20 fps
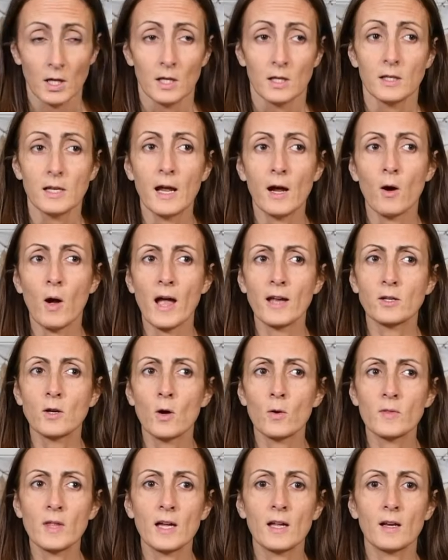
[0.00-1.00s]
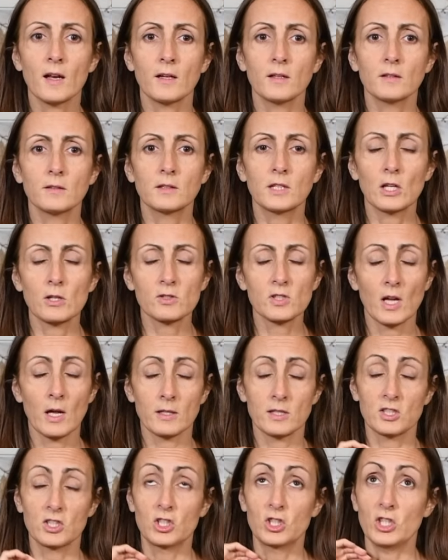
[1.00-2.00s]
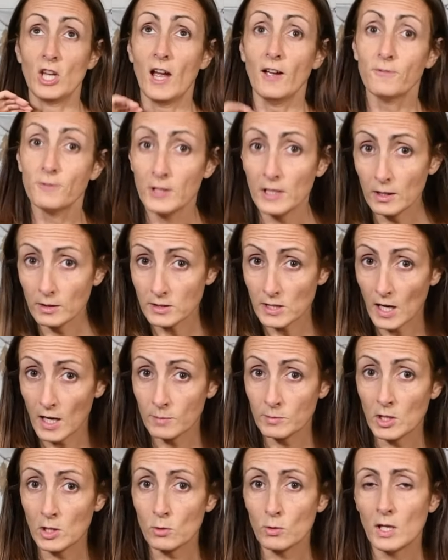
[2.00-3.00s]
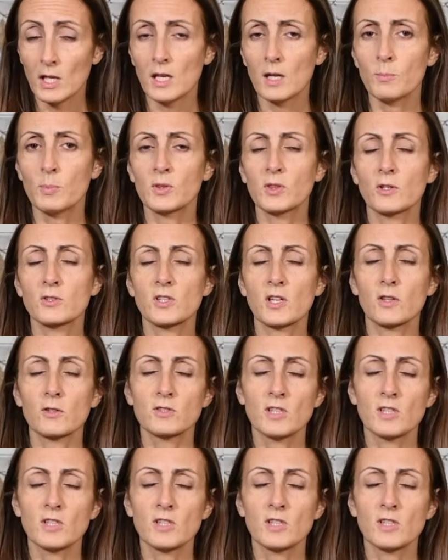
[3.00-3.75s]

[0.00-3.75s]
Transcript: Now, I know that there's a definite time that you hit it, but there's other